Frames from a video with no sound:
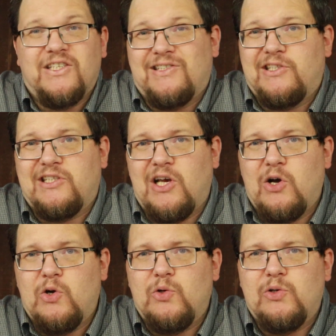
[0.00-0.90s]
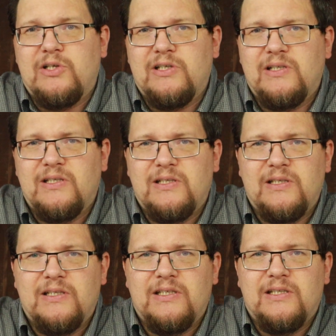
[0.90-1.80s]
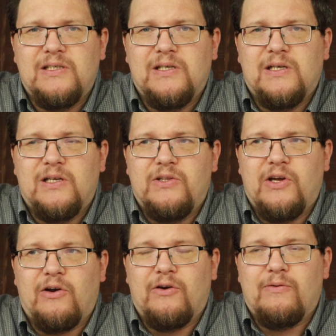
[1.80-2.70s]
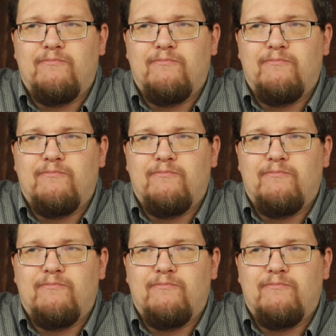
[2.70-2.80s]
So they're